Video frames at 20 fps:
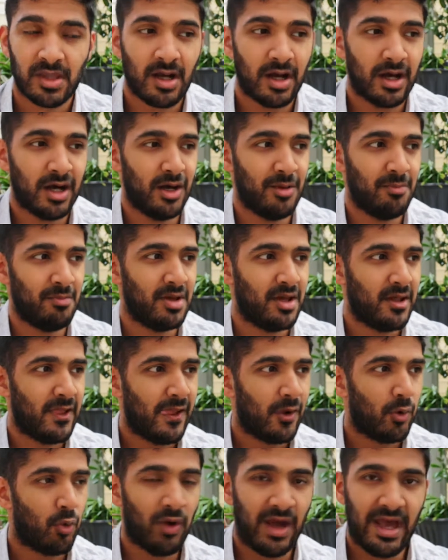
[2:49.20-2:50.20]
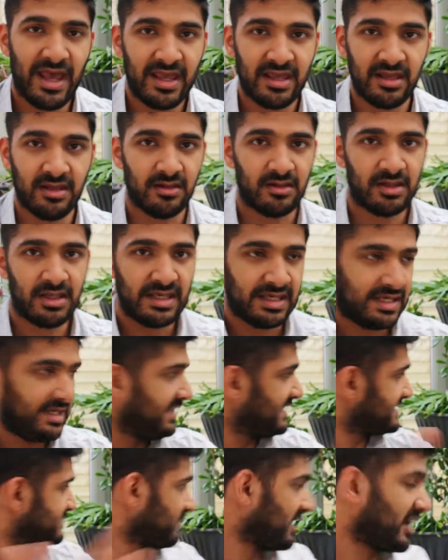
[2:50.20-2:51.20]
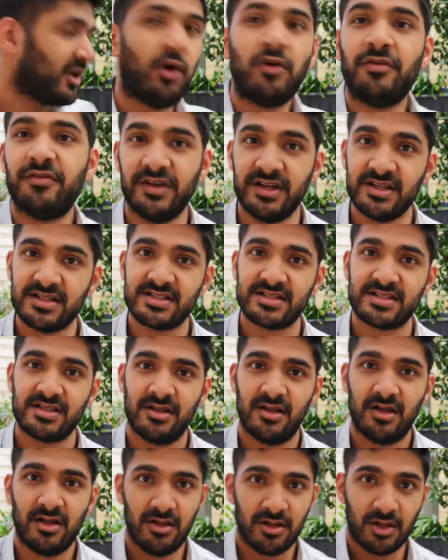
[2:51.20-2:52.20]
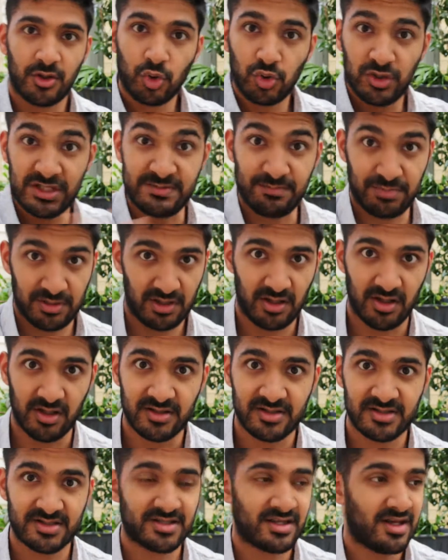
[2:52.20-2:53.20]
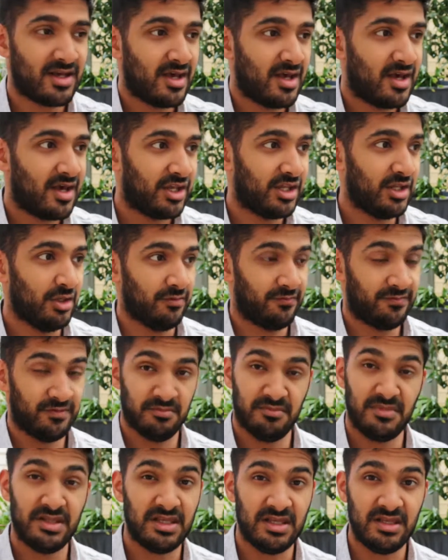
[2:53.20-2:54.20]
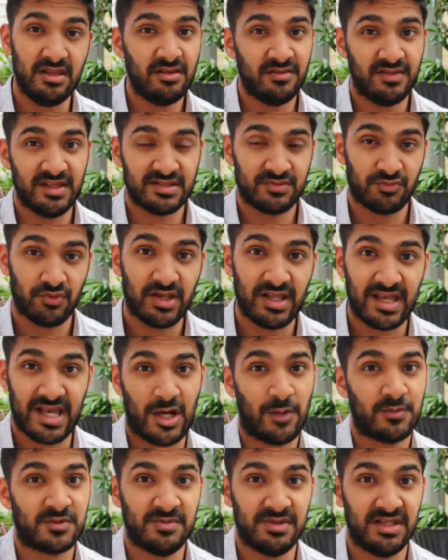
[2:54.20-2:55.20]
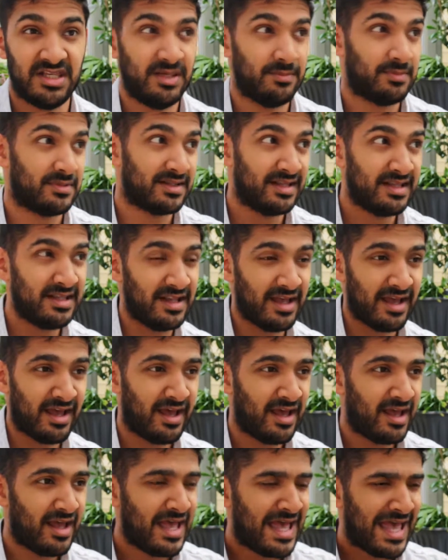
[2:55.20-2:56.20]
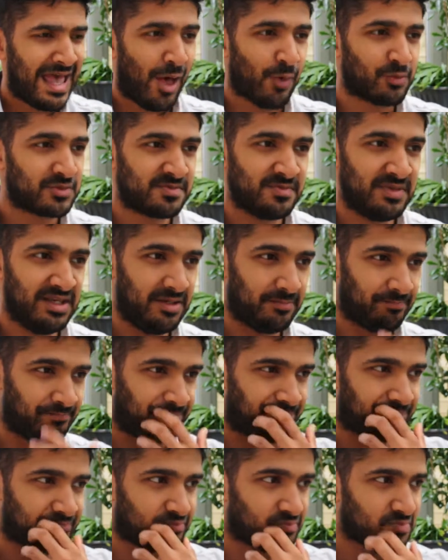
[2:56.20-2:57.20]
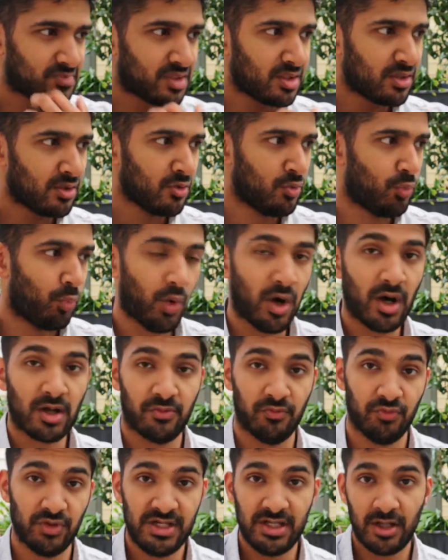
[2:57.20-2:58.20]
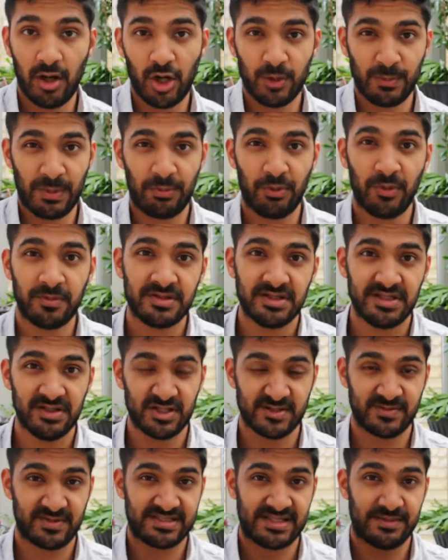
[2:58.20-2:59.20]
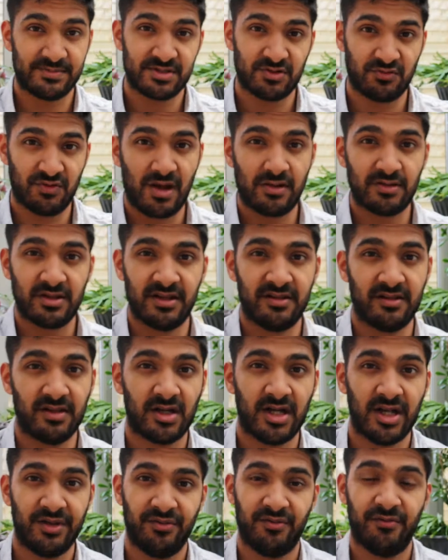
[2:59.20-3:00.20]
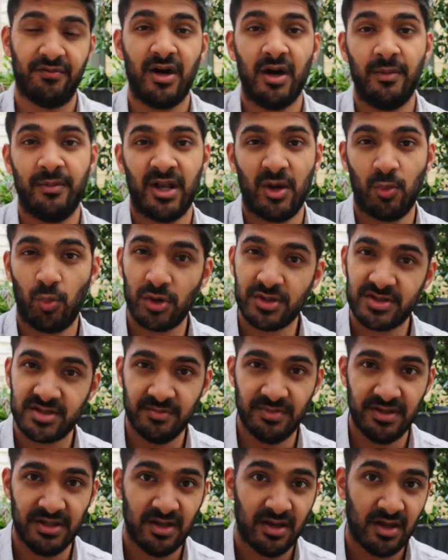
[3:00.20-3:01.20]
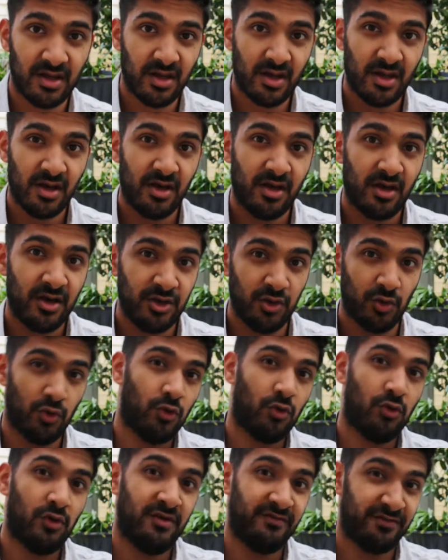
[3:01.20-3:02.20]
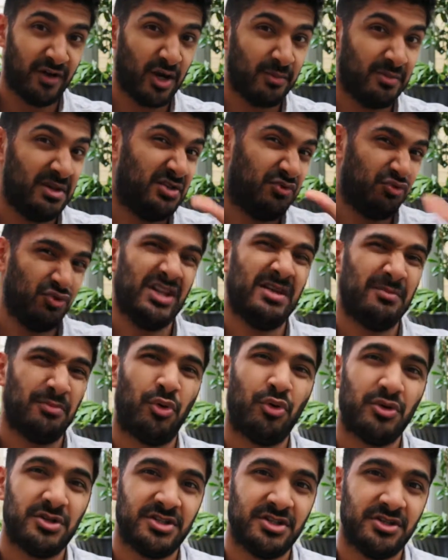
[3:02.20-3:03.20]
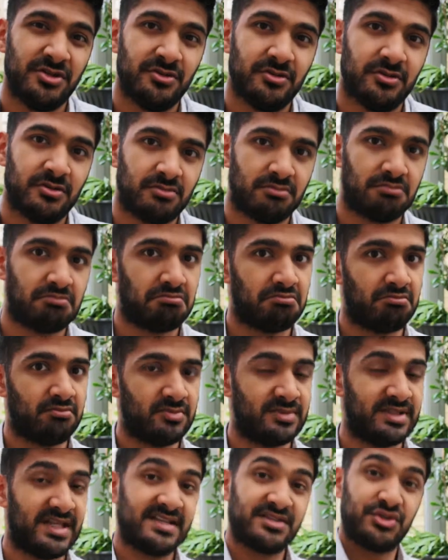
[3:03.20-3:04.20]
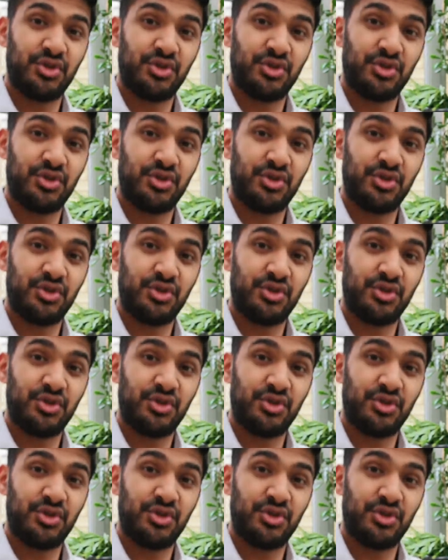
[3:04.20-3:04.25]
blah. Or hey, here's my office, look at all these plants. You know, for me, this really helps me keep clean air, helps me work really hard on my property deals because I'm surrounded in the kind of environment I want to be. Your environment is really important to you. There's